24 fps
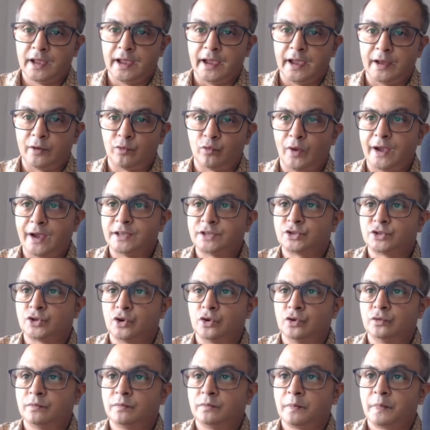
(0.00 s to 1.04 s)
And why
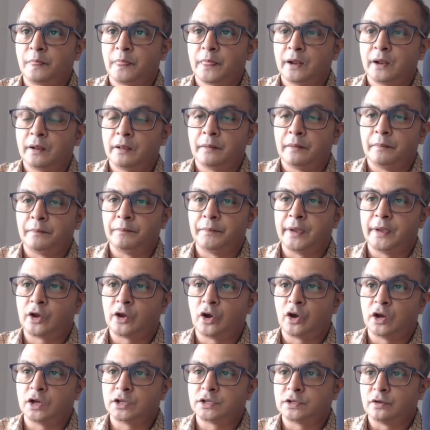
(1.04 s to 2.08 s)
so?
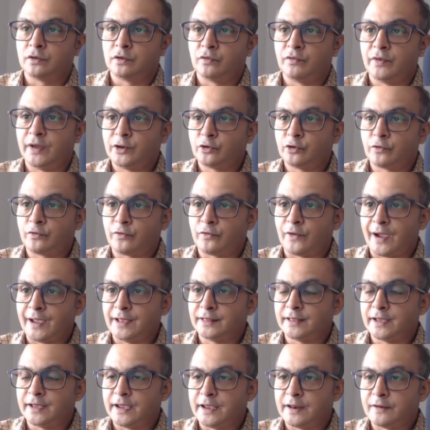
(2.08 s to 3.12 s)
because when you
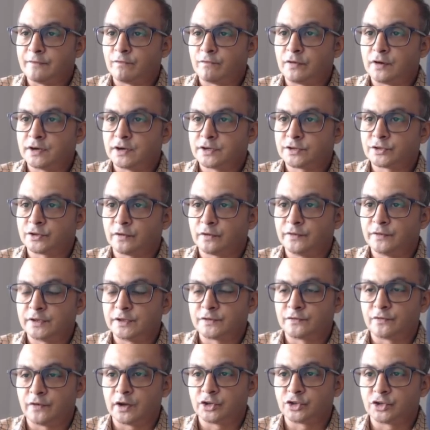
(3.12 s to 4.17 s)
find the inverse of
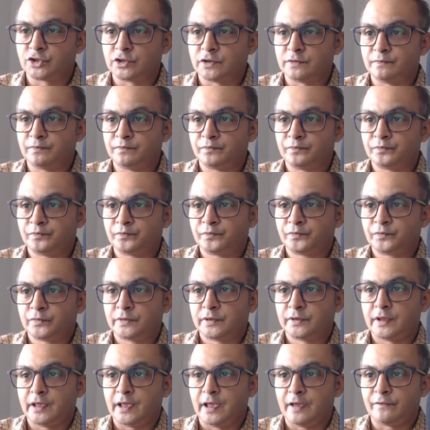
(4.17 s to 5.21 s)
this function
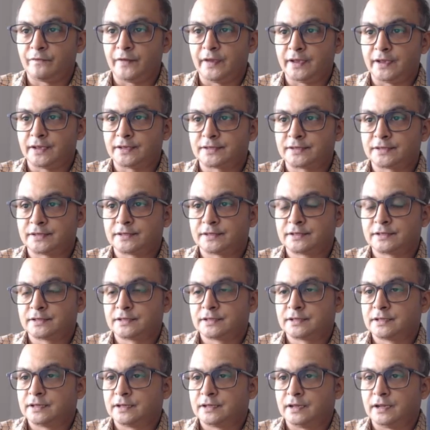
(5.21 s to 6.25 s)
fx,
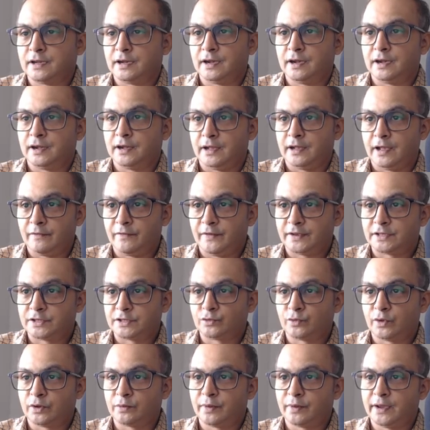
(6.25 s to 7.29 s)
fx
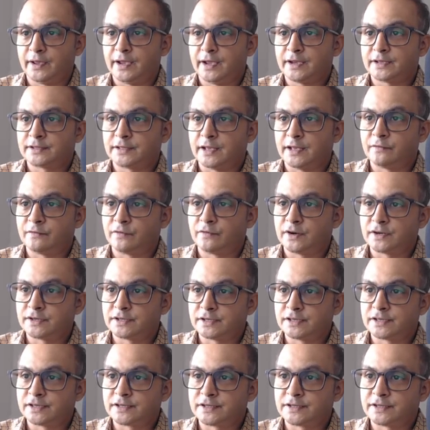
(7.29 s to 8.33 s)
is 1 by x, the inverse
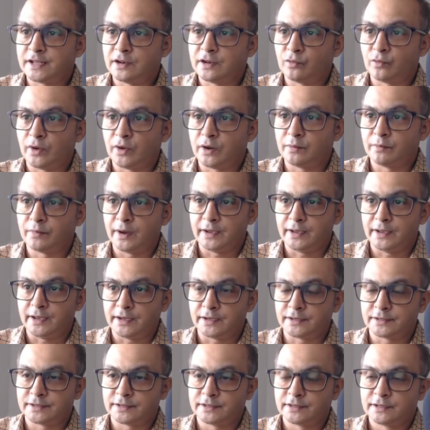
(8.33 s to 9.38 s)
is still 1 by
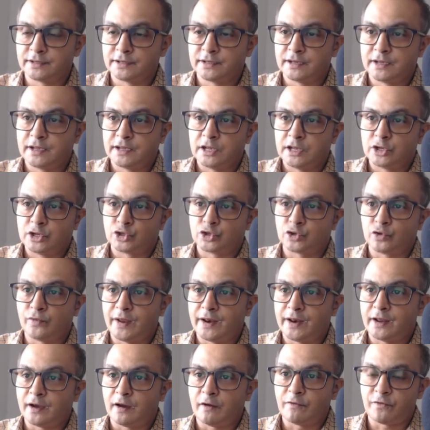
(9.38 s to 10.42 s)
x. So
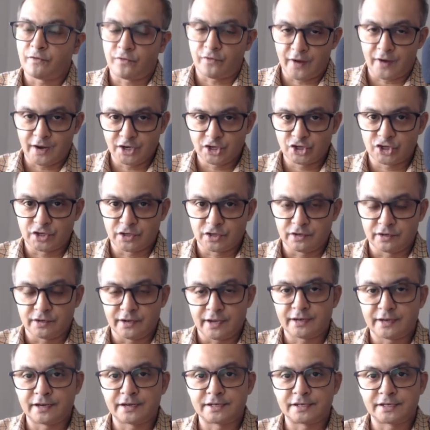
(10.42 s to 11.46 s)
when a function
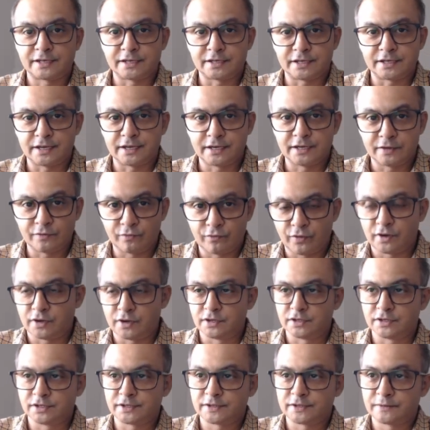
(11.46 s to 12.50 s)
and its
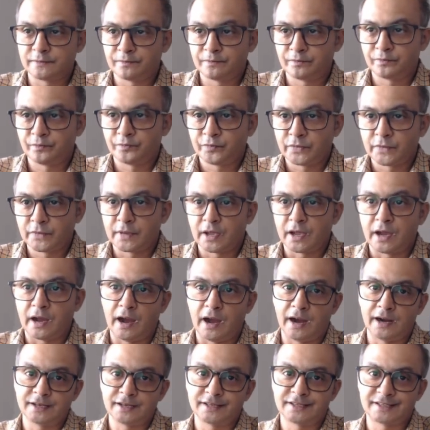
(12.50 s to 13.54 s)
inverse
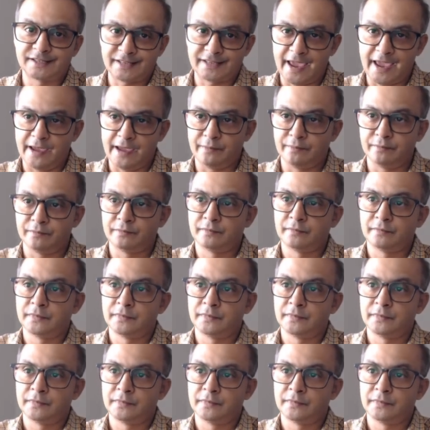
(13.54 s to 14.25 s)
are same,